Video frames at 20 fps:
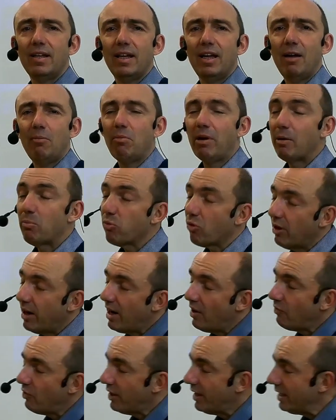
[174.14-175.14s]
And my
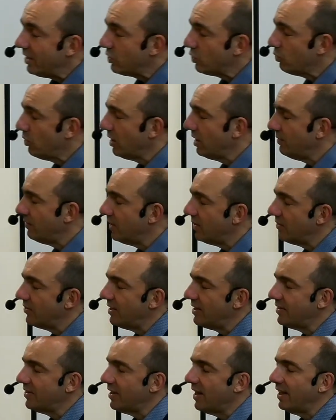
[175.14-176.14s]
prayer for each one of us
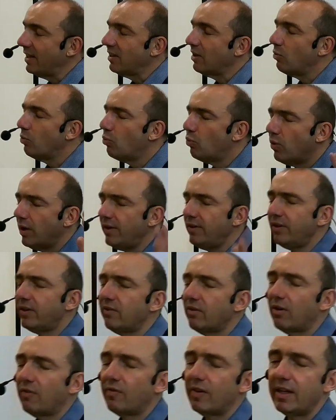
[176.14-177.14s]
is that the
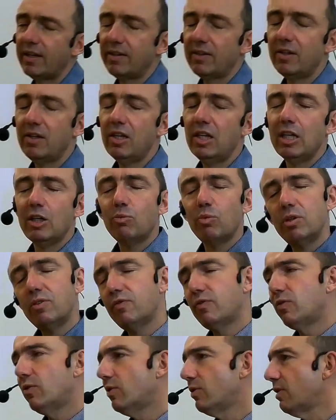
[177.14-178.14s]
wonder of it would
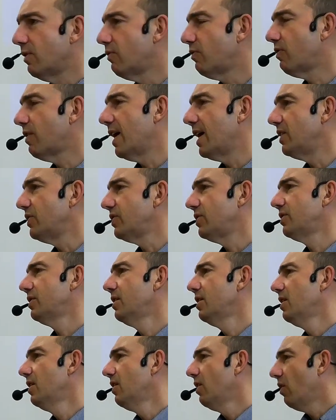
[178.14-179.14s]
fall afresh
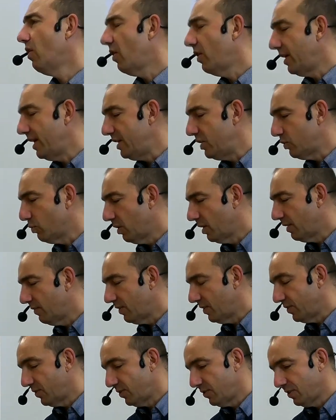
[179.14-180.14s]
on each one of
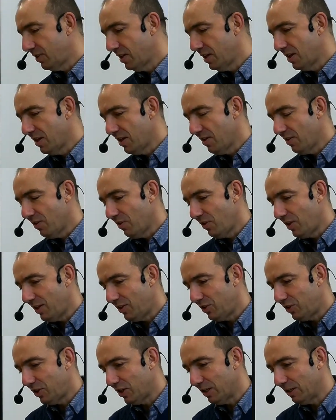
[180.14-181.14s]
us
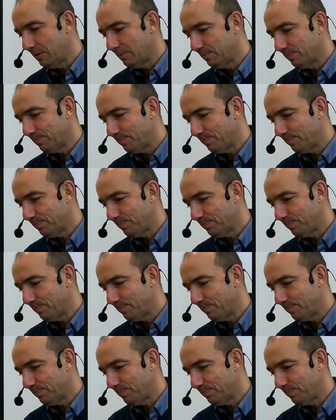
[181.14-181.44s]
this year.